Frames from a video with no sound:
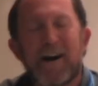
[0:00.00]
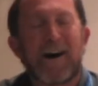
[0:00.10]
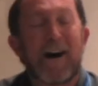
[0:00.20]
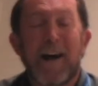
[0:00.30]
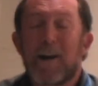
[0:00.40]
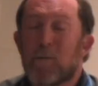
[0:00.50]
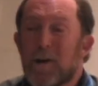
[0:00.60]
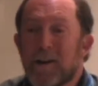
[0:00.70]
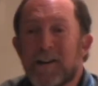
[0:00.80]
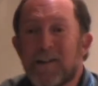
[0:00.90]
And it
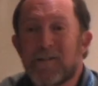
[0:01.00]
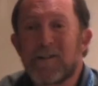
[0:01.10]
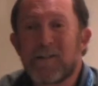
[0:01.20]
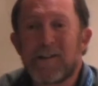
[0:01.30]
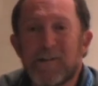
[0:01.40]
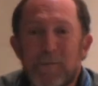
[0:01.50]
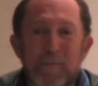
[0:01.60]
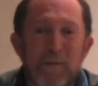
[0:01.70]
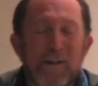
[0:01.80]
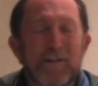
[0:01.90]
worked. And since he's been
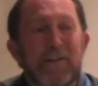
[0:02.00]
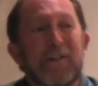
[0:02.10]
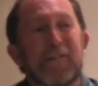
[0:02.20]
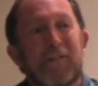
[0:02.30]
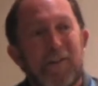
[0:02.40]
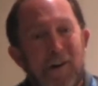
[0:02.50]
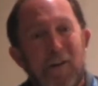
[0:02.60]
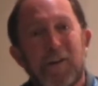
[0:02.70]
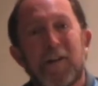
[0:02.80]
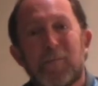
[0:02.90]
president,
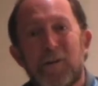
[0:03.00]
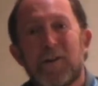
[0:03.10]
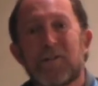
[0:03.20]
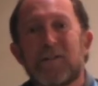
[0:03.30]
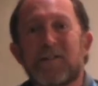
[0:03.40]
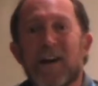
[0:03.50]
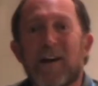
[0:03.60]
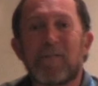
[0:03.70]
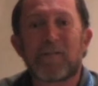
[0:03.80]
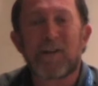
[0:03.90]
all the other presidents
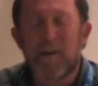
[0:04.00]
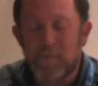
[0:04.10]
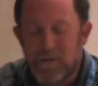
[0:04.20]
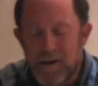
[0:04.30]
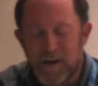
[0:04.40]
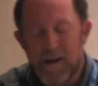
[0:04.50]
have the same thing.